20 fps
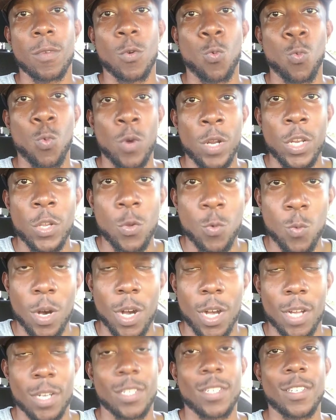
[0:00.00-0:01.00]
when you
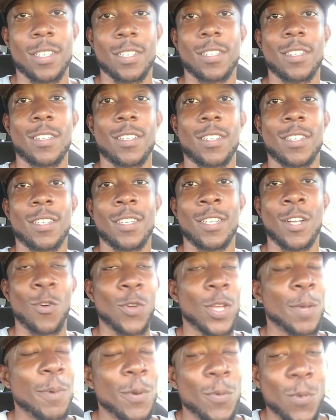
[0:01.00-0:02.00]
want. Don't
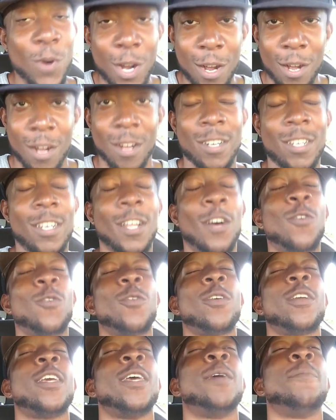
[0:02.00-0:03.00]
get me wrong. Don't
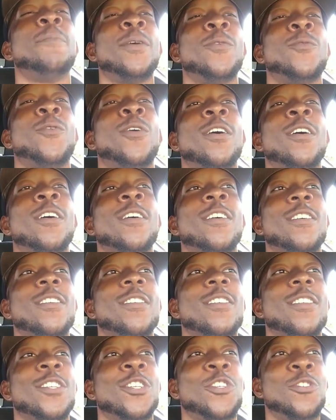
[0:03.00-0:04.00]
get me wrong.
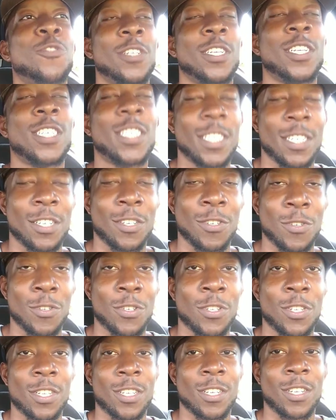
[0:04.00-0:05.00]
Choosing
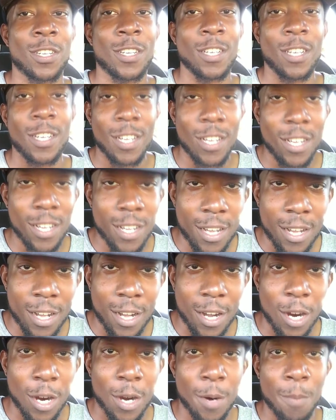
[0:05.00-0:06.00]
signals
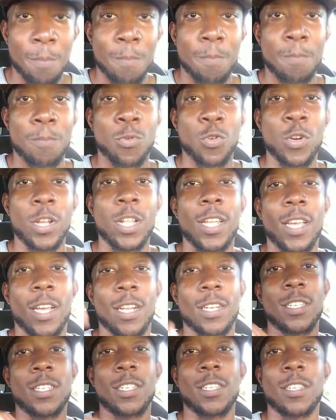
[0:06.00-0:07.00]
are
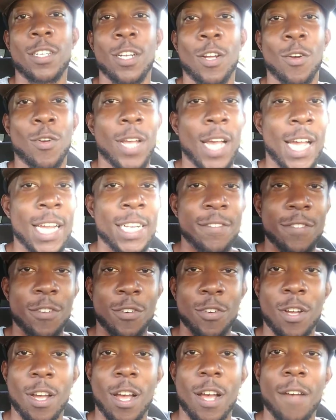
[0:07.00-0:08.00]
brilliant. You know, guys feel
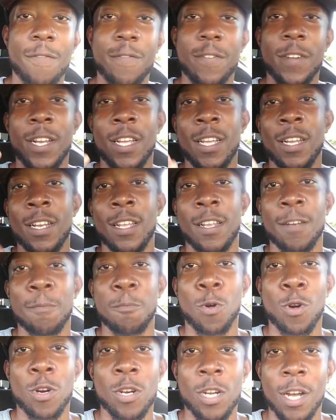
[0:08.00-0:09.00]
confident and
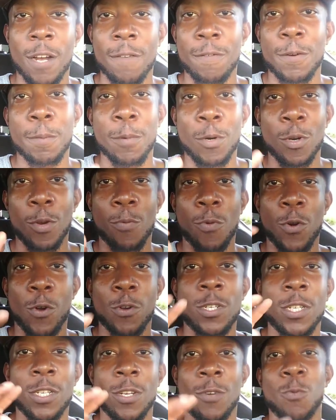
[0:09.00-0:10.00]
more comfortable
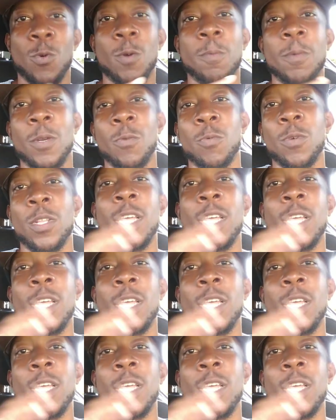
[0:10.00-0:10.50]
approaching a woman when